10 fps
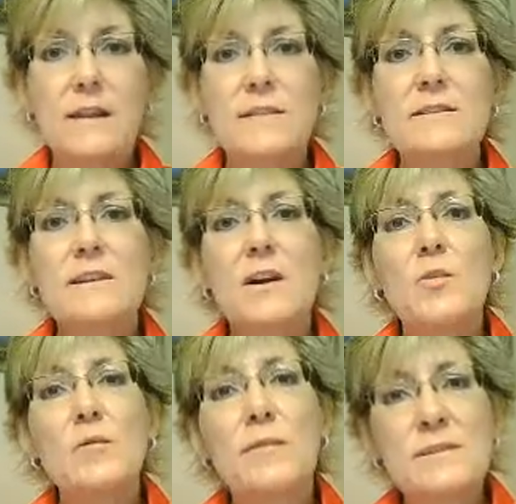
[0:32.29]
And
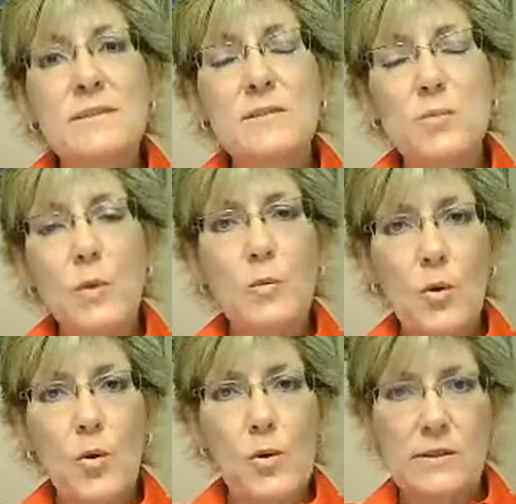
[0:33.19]
so this is what
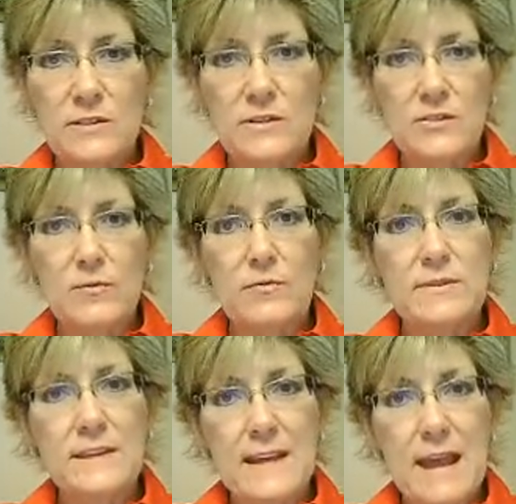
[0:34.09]
we're going to do
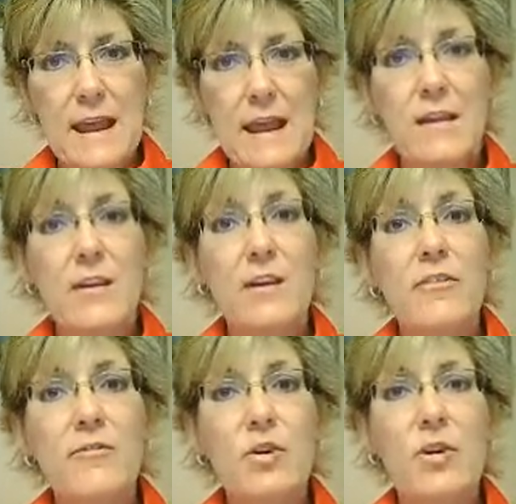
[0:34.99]
today
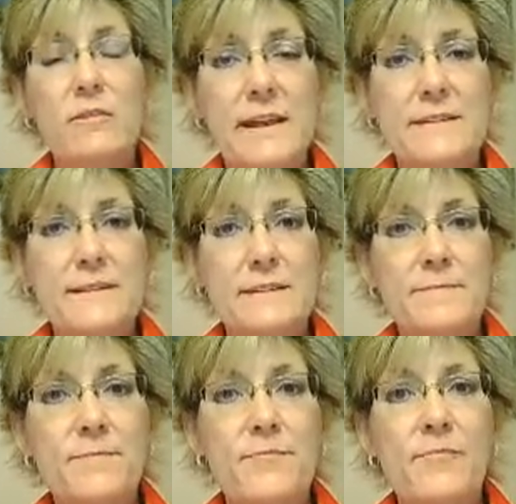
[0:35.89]
for our lesson.